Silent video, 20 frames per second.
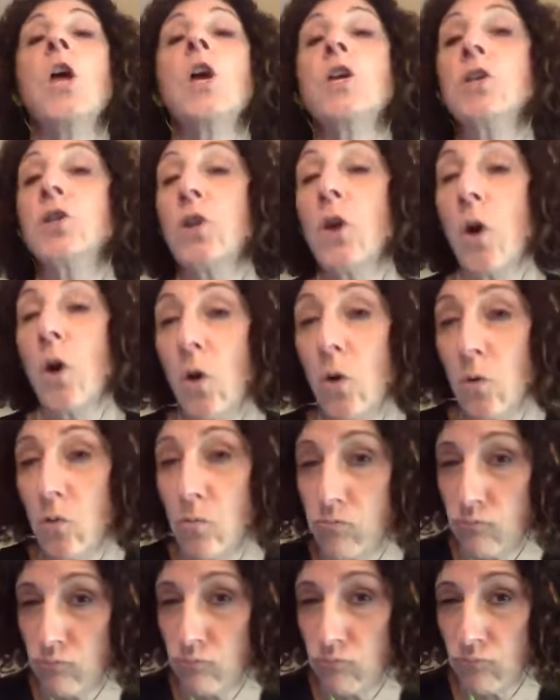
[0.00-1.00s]

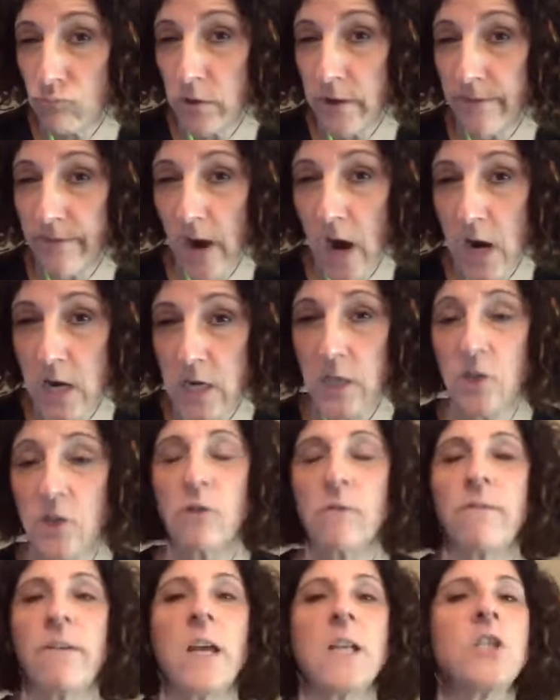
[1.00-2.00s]
So divine
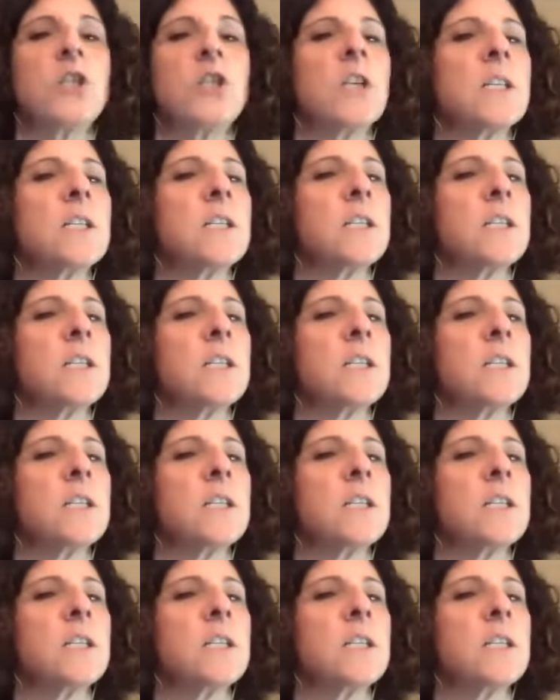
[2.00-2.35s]
intervention,